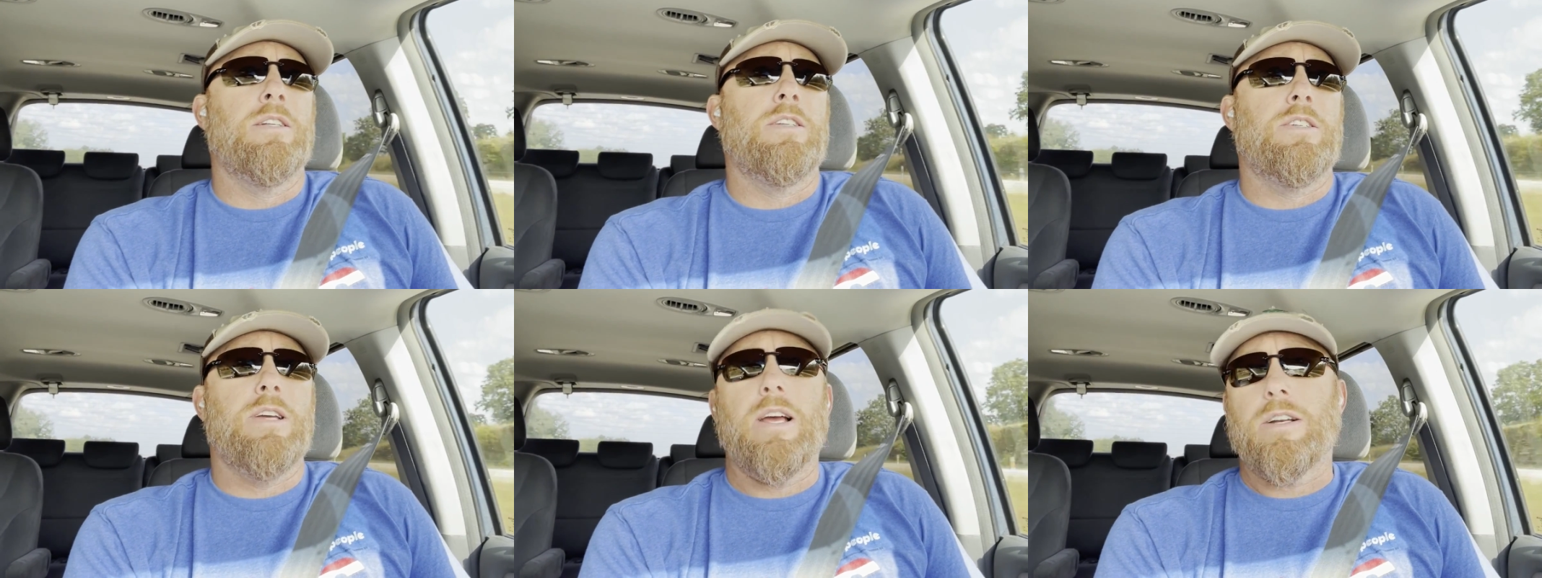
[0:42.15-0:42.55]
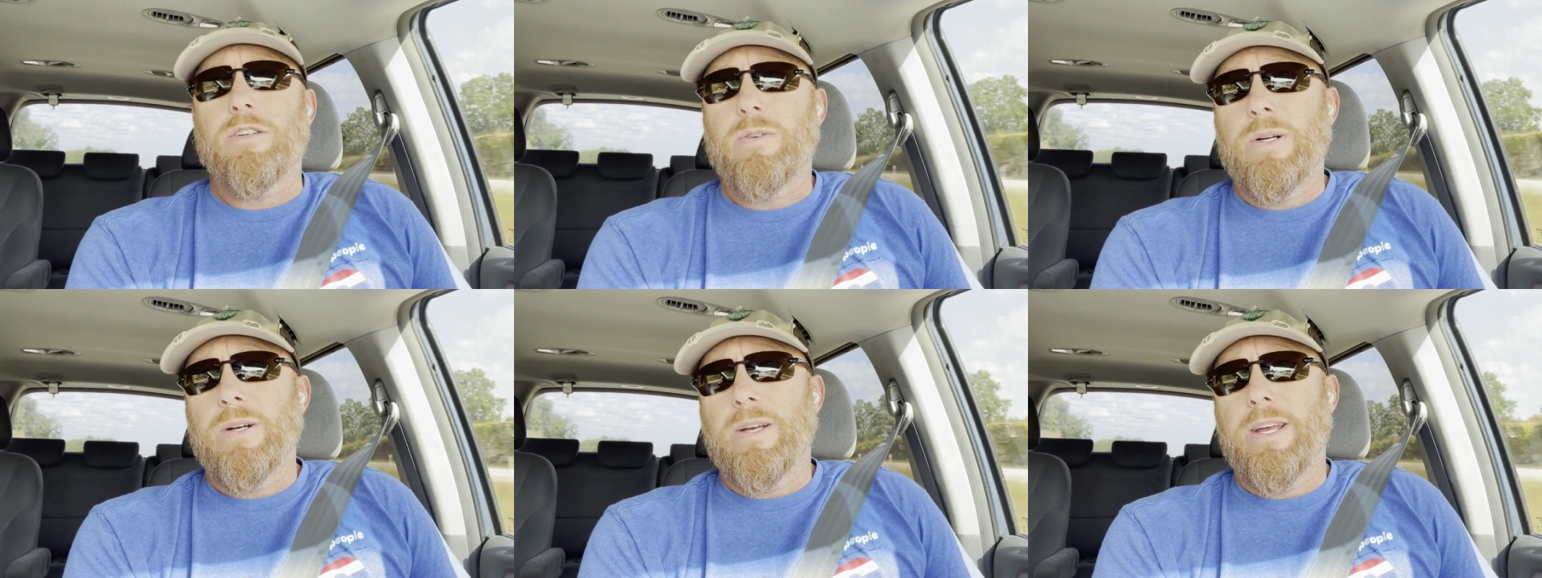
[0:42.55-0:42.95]
check
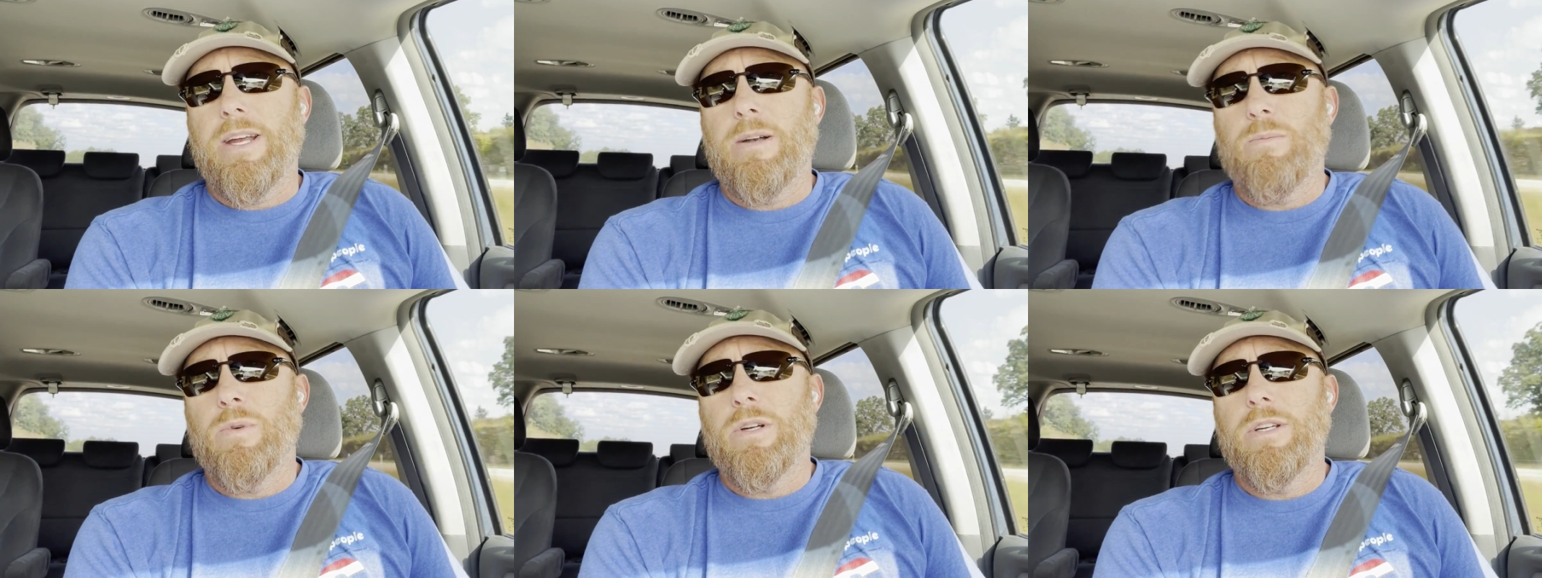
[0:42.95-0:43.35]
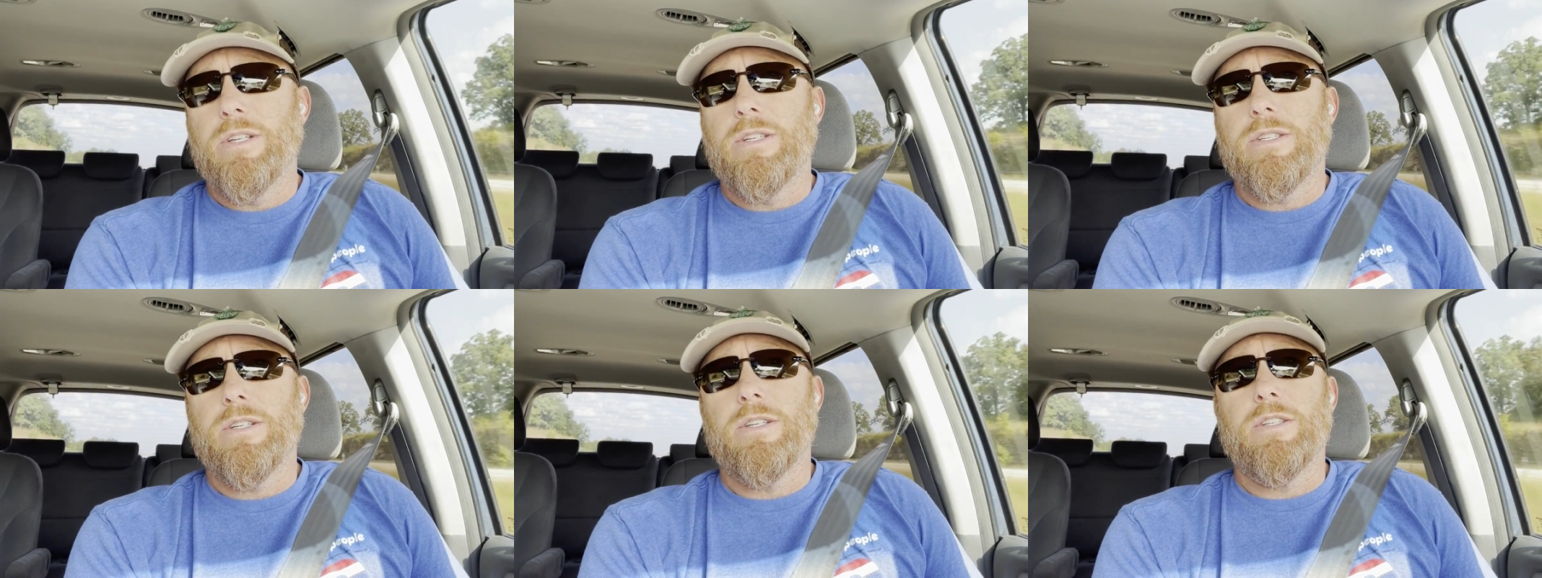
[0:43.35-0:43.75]
trail
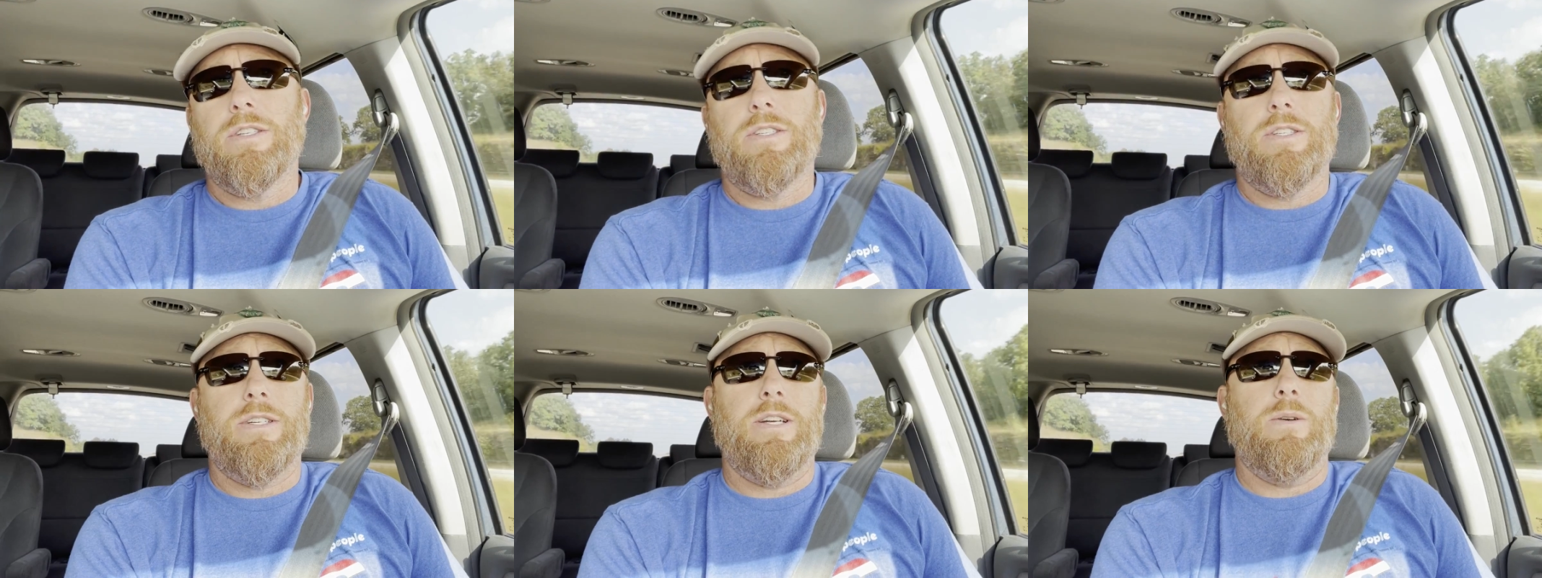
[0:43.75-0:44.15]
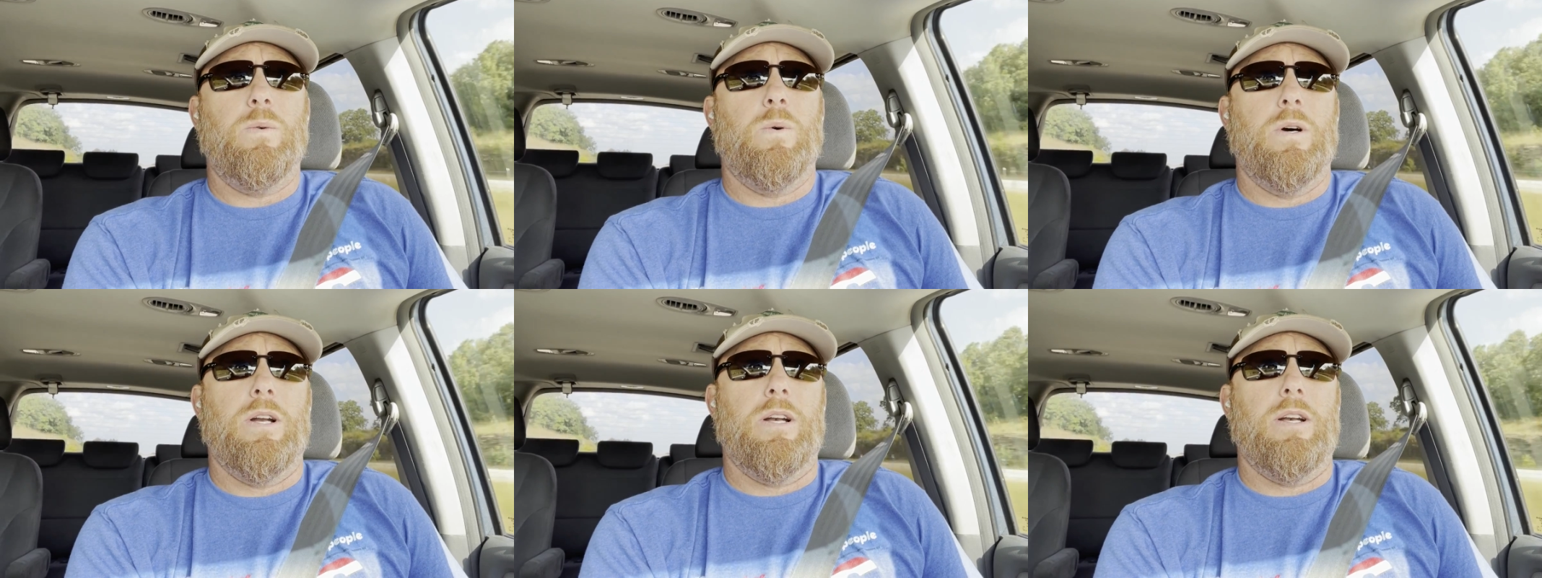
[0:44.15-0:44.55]
cameras, see
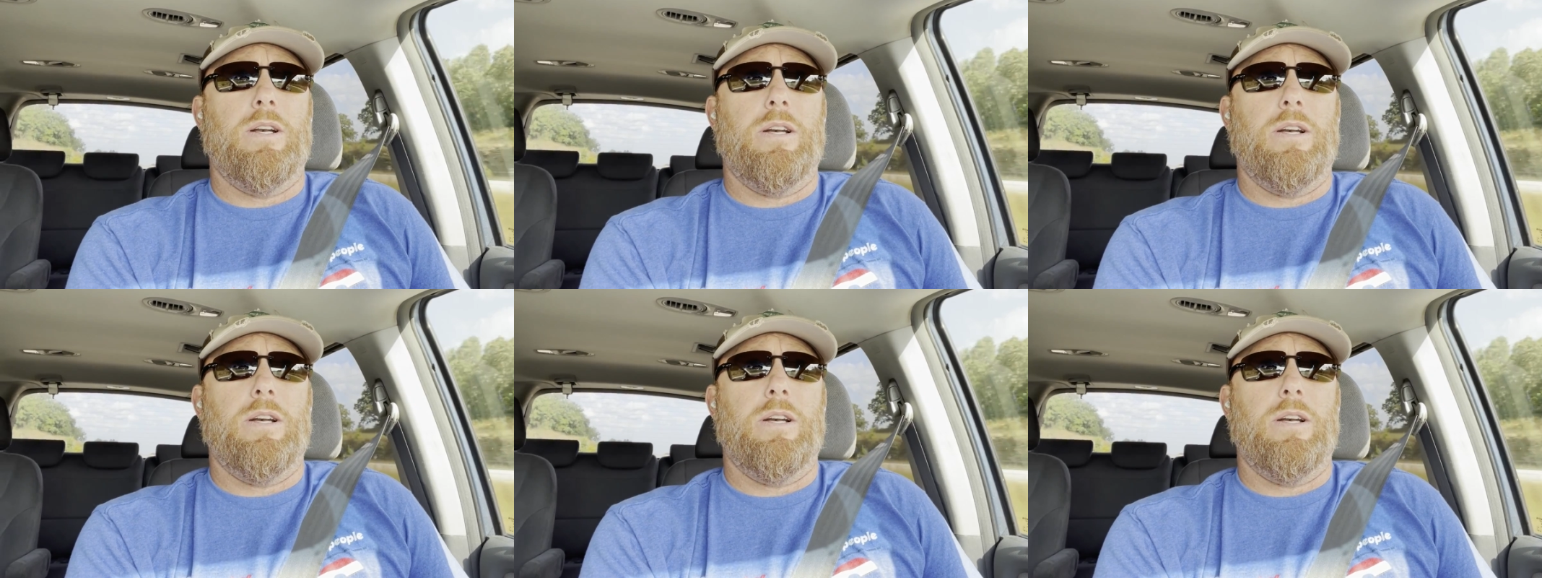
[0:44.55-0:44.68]
what,